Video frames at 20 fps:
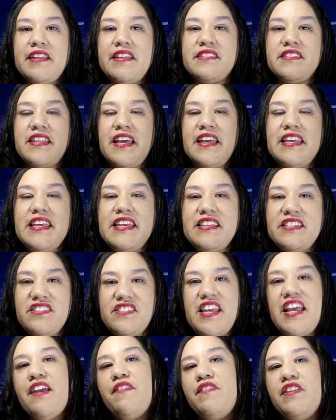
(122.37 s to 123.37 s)
is he
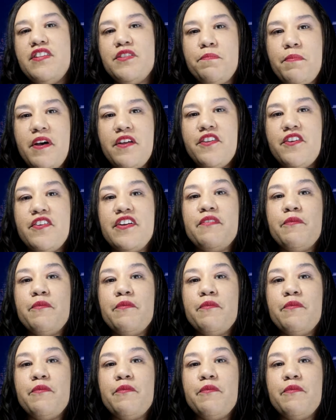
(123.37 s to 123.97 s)
saved his mother